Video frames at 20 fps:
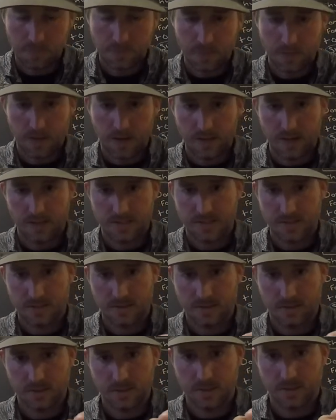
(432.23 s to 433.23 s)
and it's going to
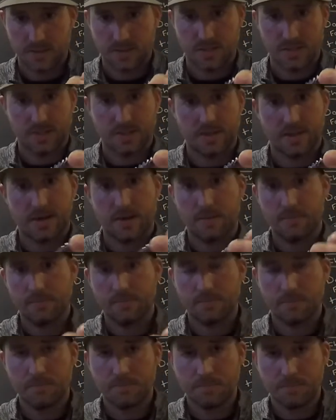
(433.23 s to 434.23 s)
look just like that.
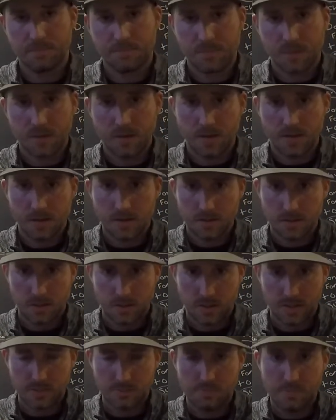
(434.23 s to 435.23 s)
So
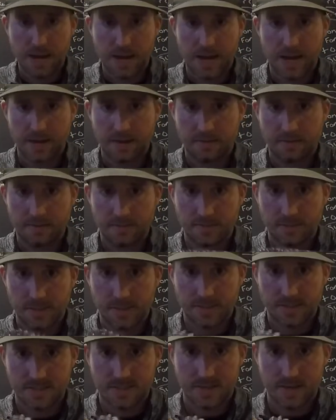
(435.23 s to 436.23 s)
this bait is
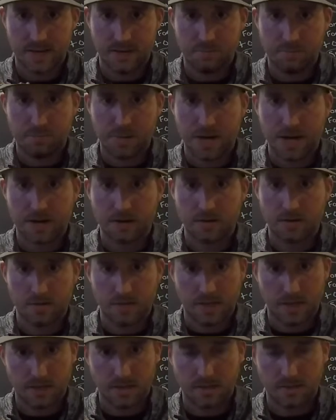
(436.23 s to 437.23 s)
sitting
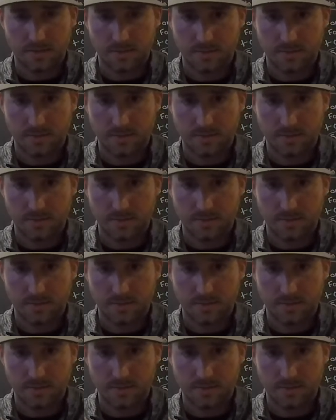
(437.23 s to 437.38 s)
parallel